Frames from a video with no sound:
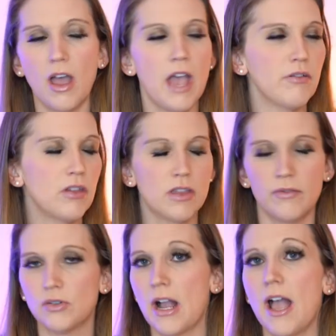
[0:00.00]
everything
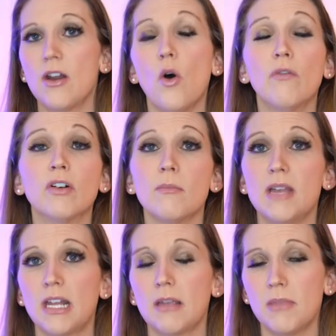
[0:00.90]
they've tried over
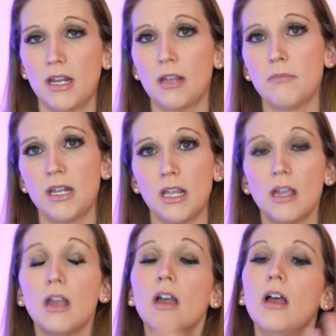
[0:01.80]
many, many,
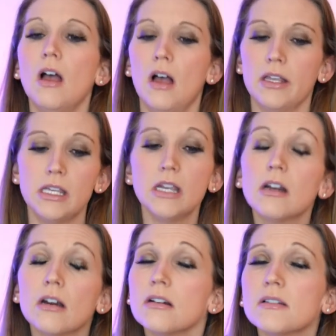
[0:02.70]
many
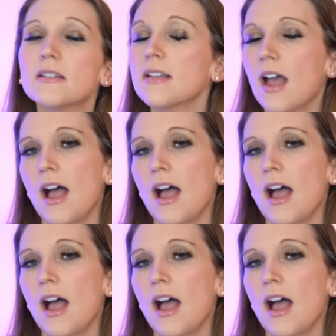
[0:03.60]
years.